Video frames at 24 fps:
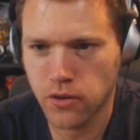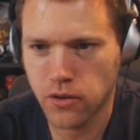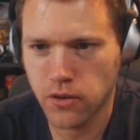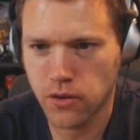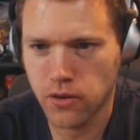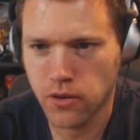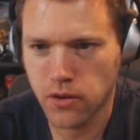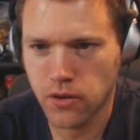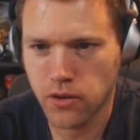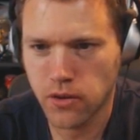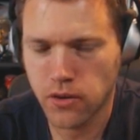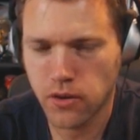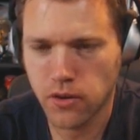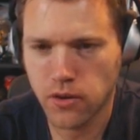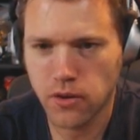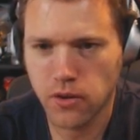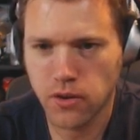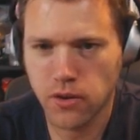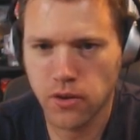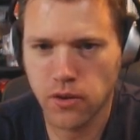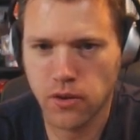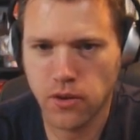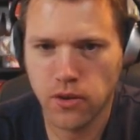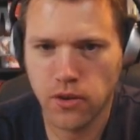
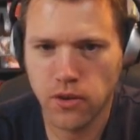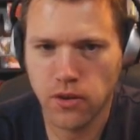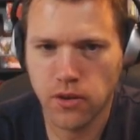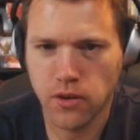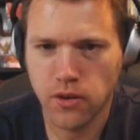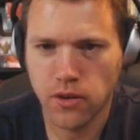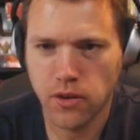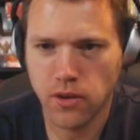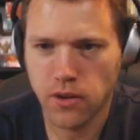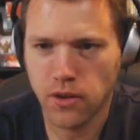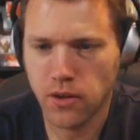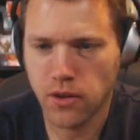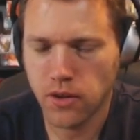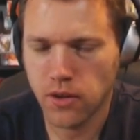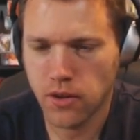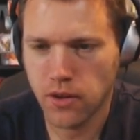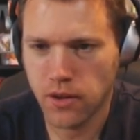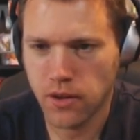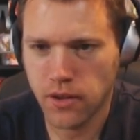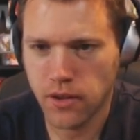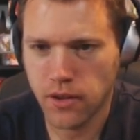(no one is talking)